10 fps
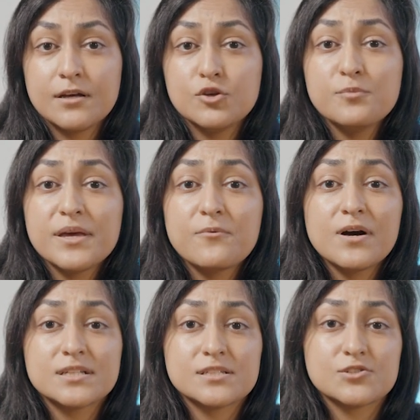You may
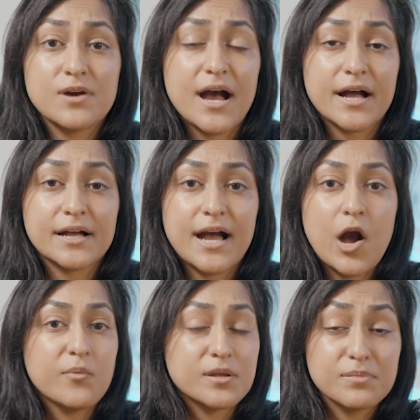want to track
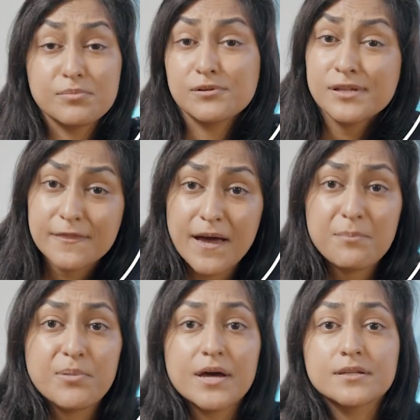how many people click
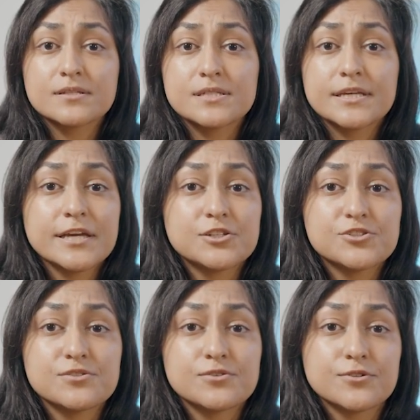that button to
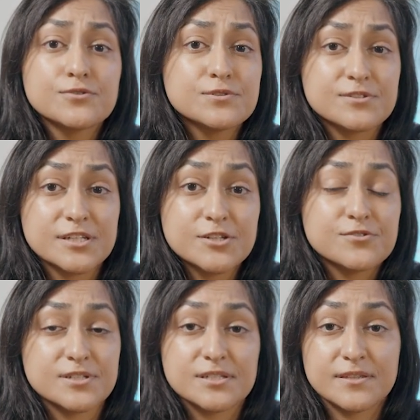gauge your user's
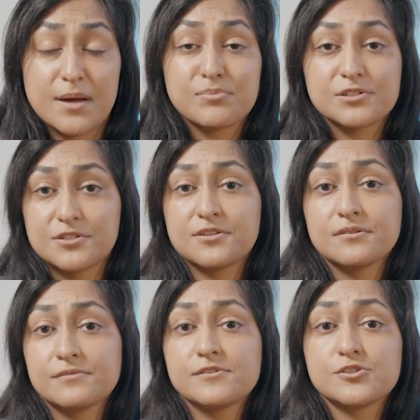interest in that
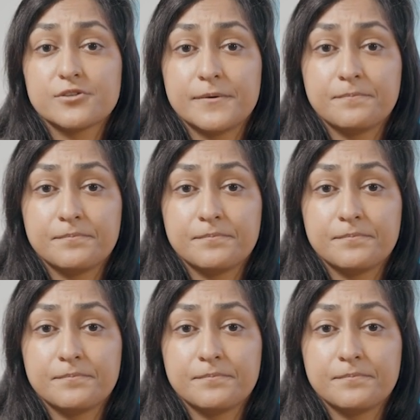particular feature.